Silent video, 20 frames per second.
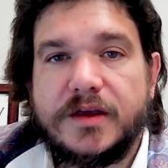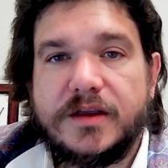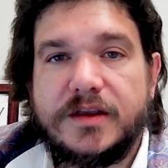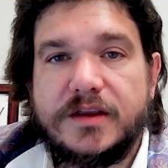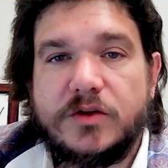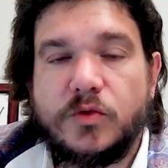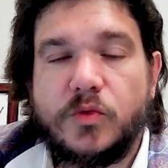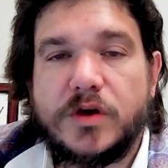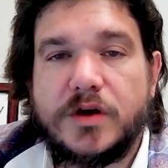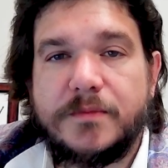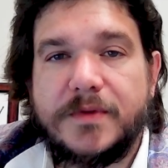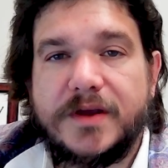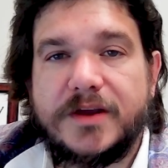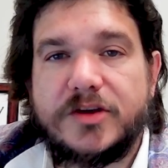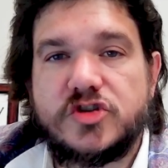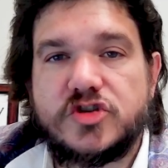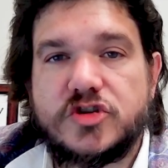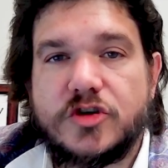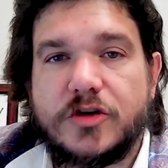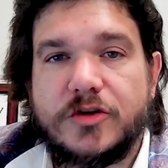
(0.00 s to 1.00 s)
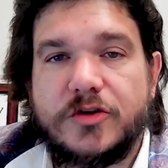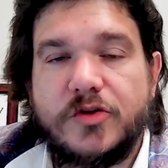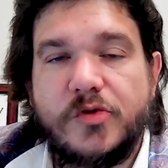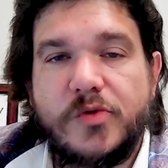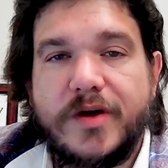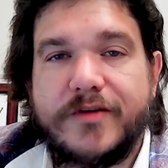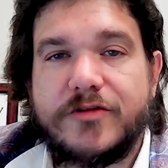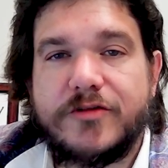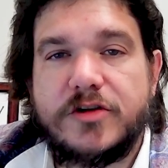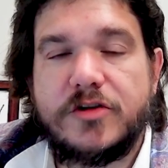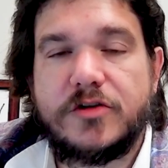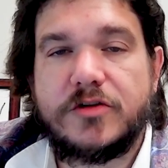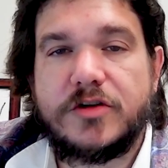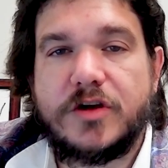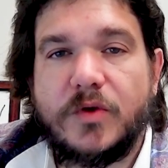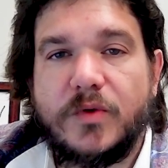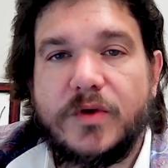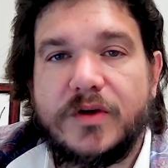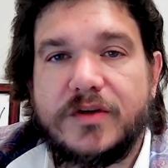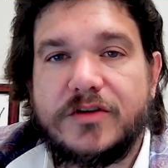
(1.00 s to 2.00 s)
You want to make sure whoever you're
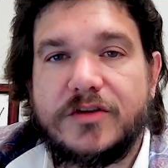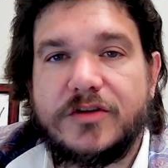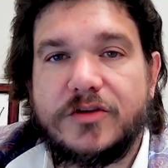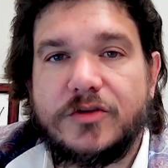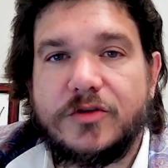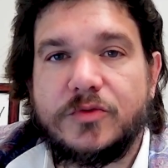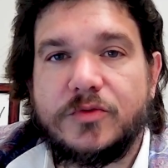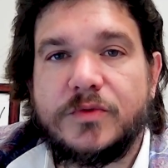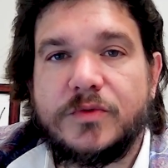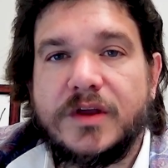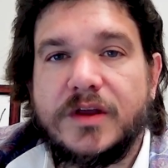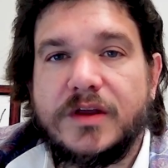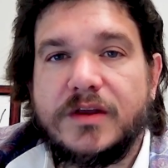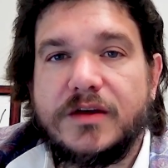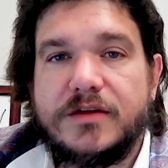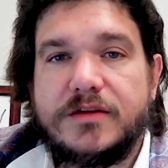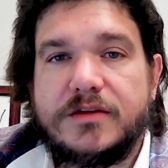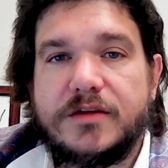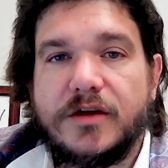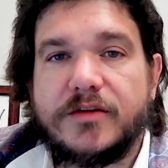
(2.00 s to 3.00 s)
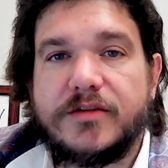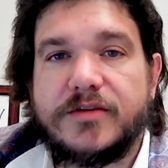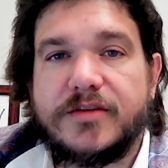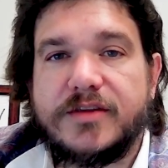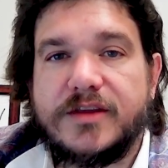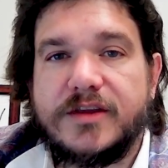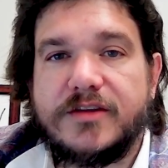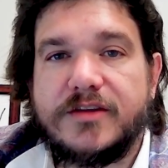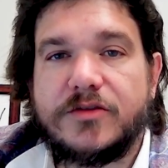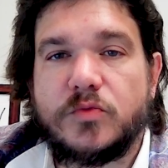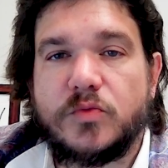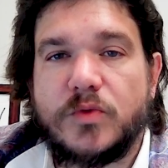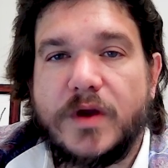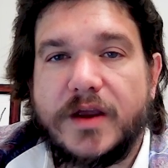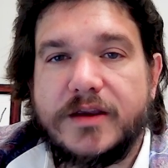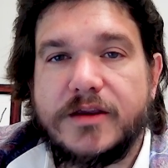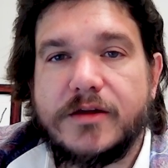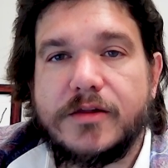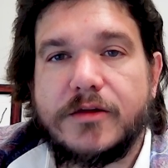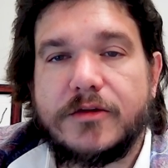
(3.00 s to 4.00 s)
going to does these
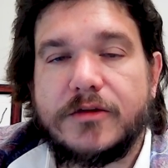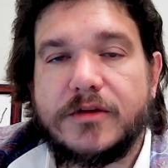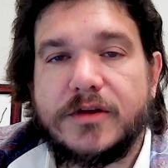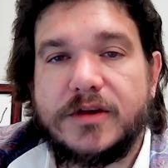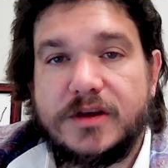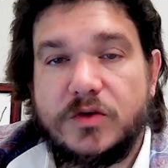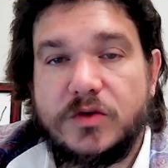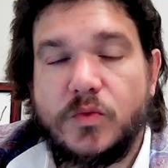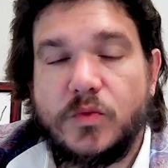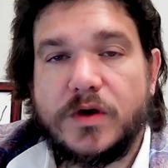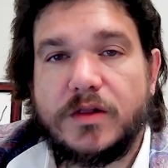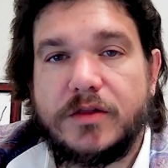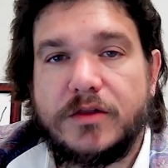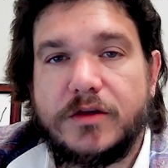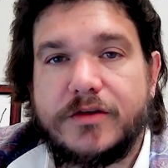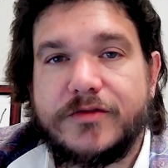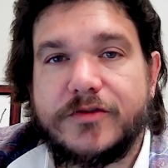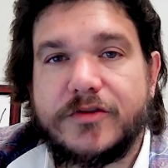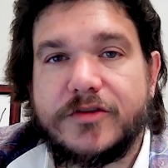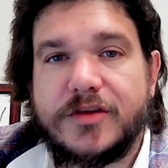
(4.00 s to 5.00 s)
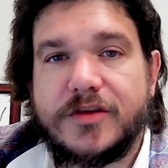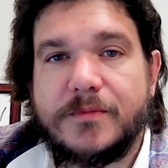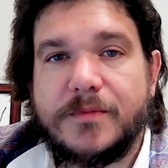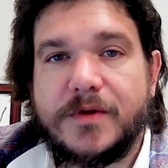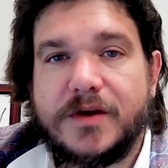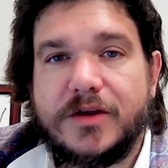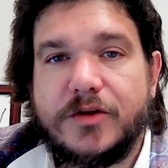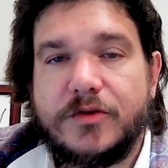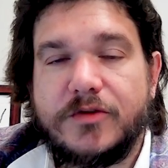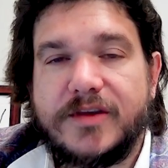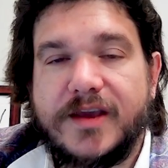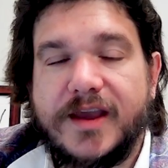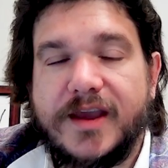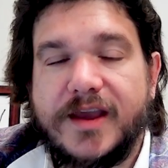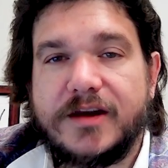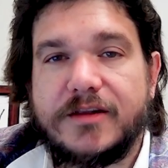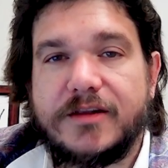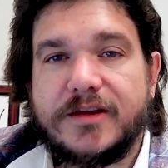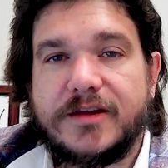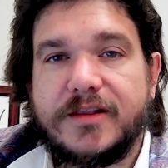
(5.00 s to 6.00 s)
regularly. You want to look for somebody who's
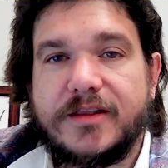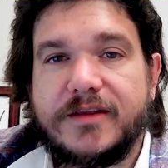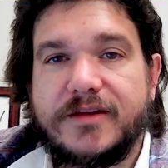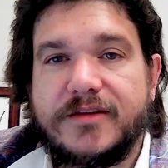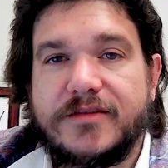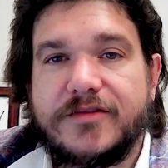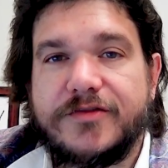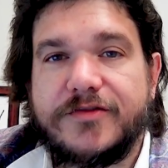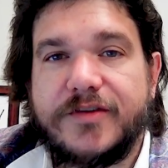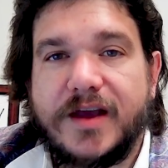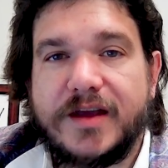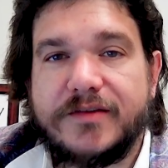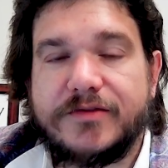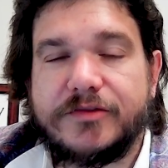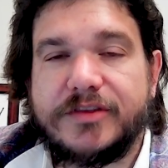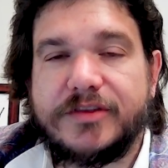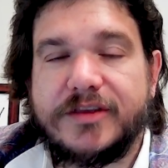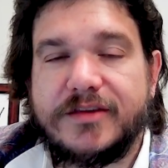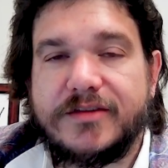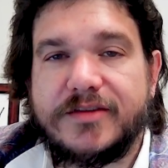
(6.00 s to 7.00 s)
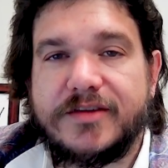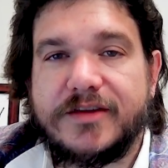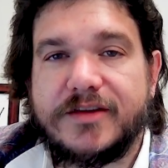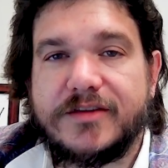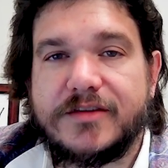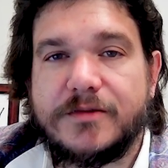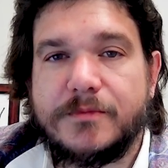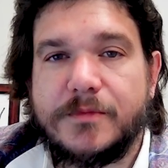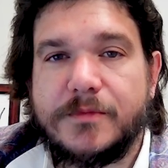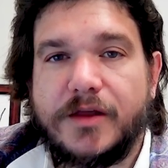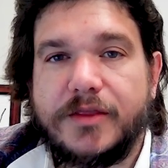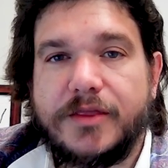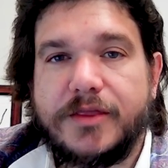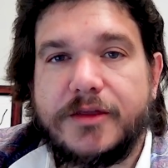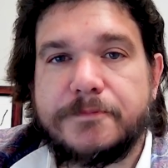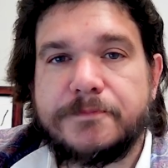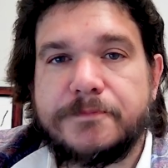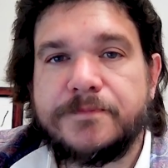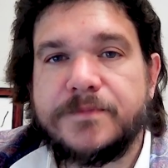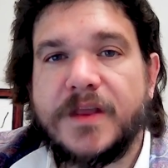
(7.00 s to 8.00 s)
handling at least 5 of these things a
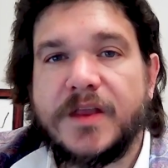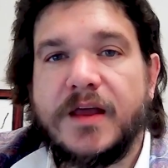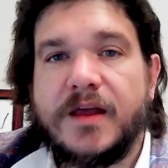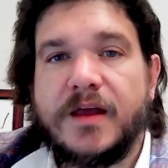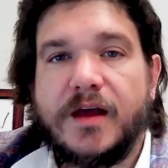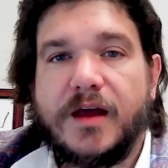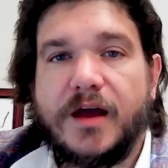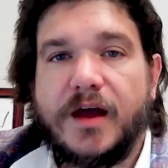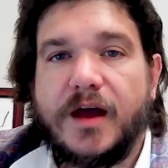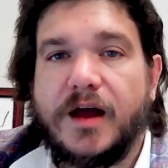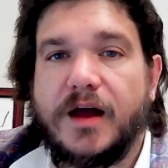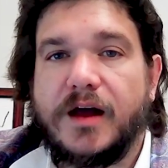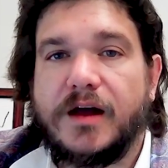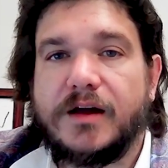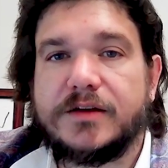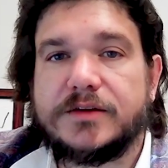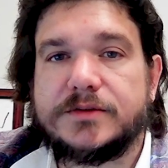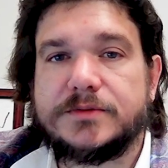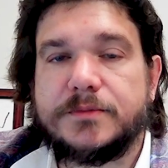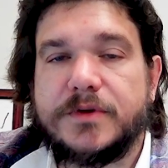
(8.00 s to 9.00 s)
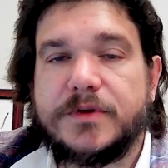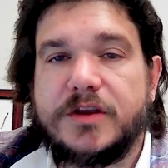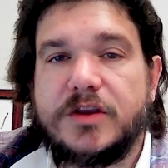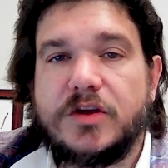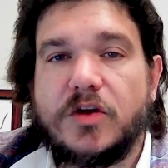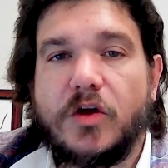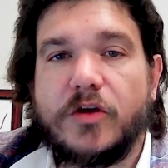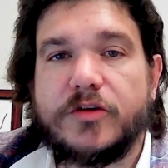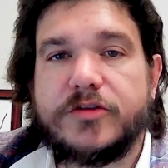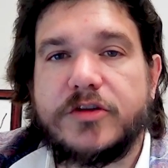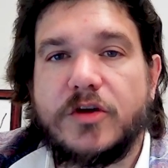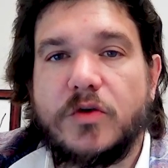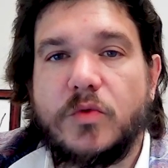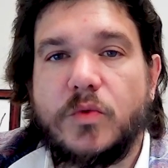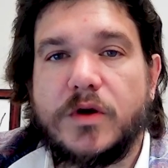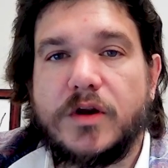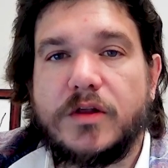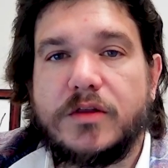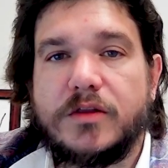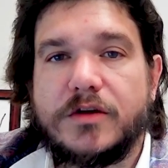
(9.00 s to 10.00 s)
month. You also
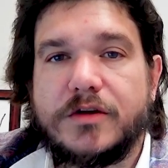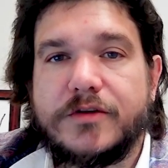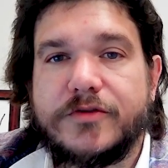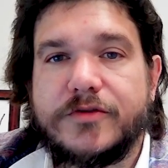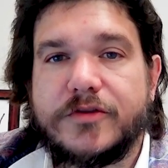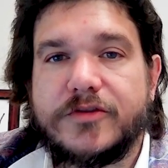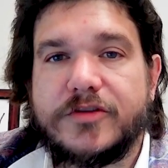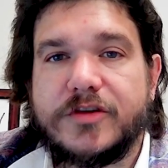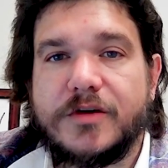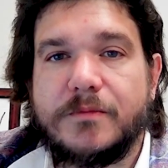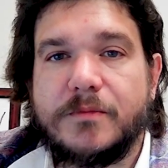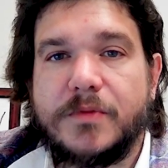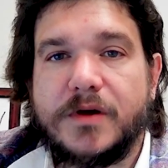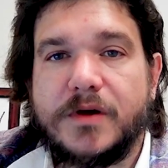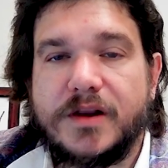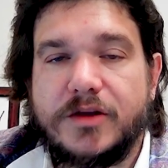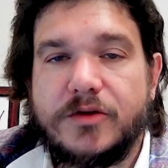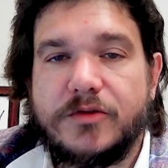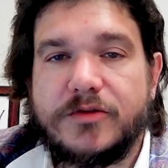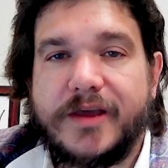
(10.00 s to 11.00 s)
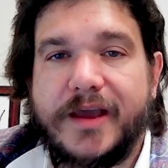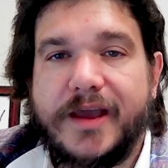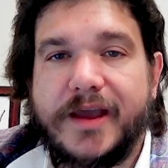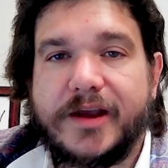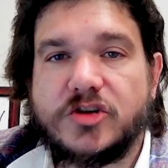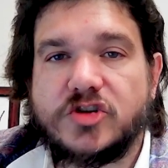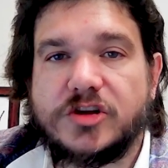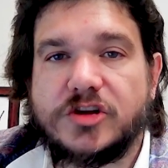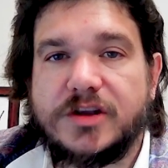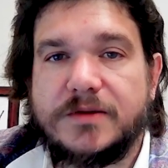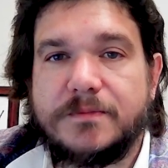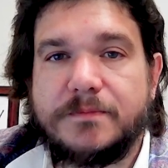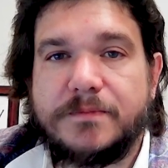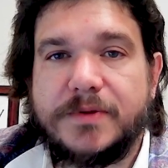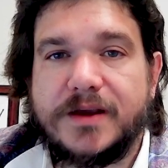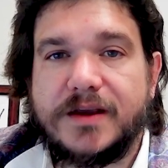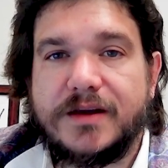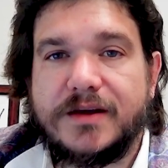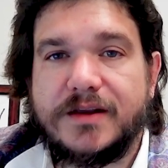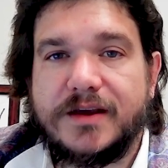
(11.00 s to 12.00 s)
want to look for somebody who's actually
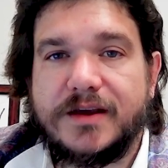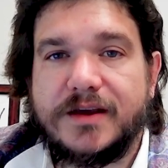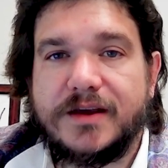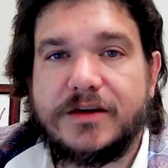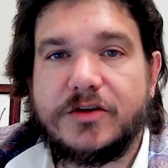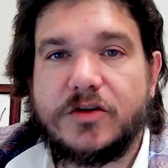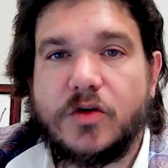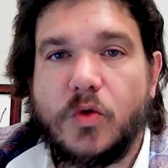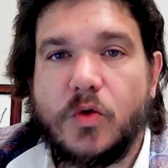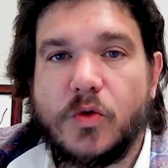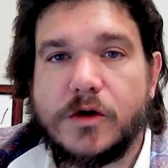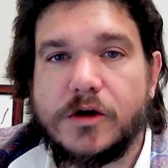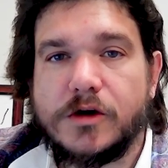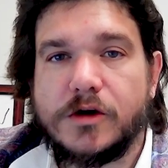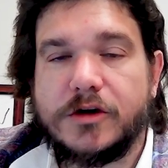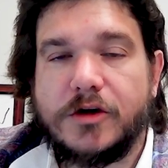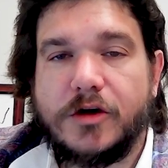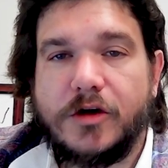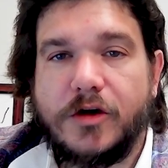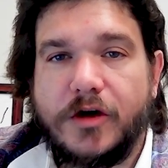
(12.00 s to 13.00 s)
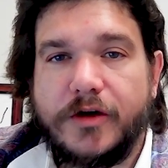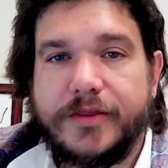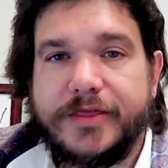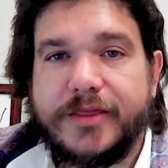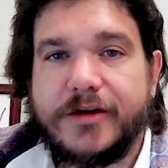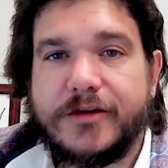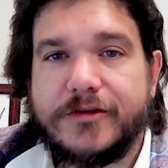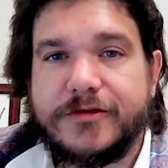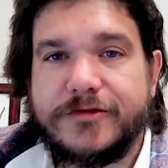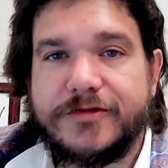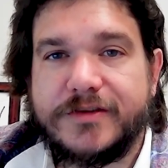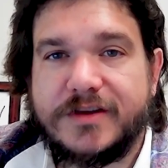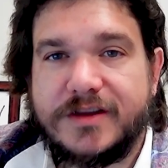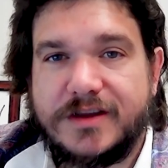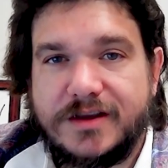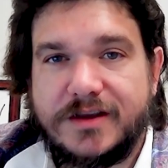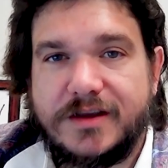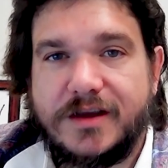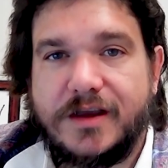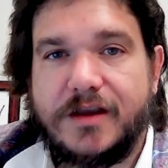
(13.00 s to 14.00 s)
been in court on their
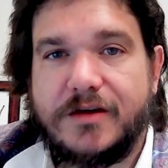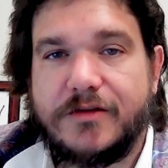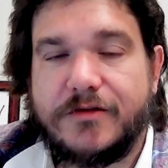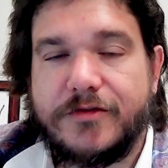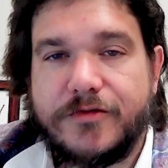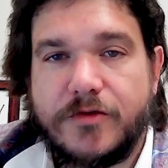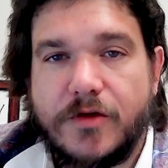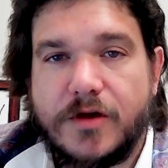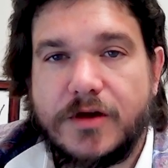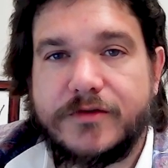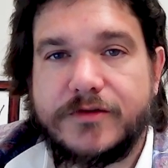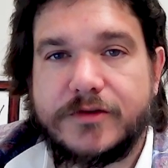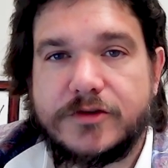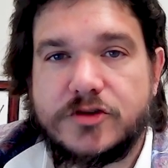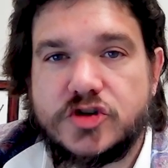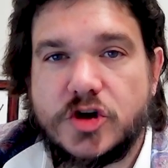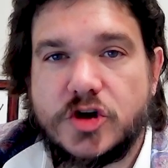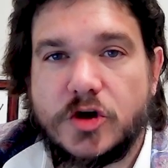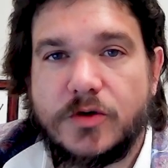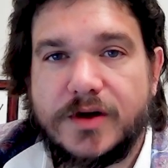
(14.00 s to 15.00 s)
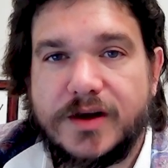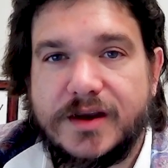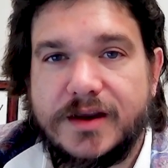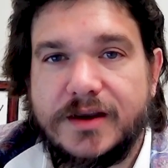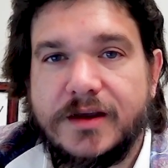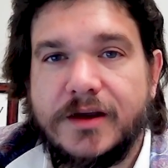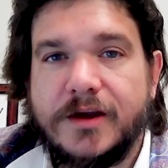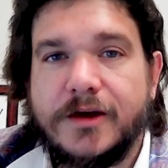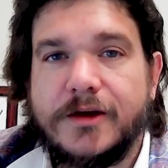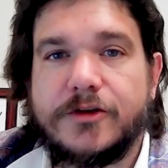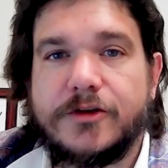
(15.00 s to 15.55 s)
feet in front of a jury